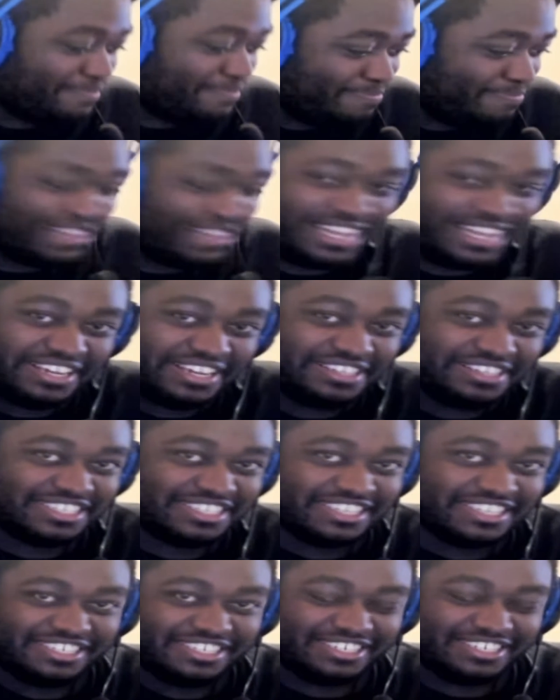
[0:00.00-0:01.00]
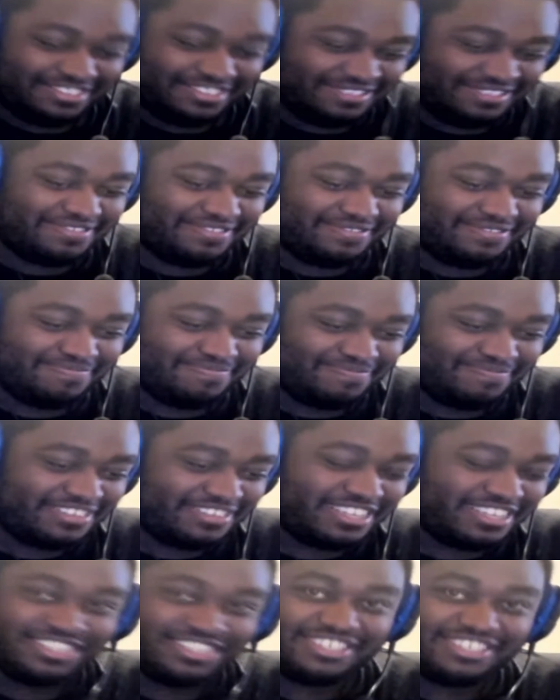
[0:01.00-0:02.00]
Ladies, could you
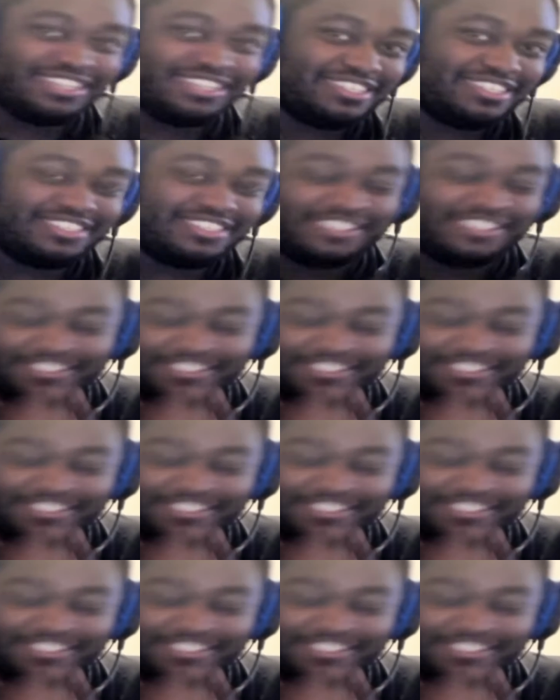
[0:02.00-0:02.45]
just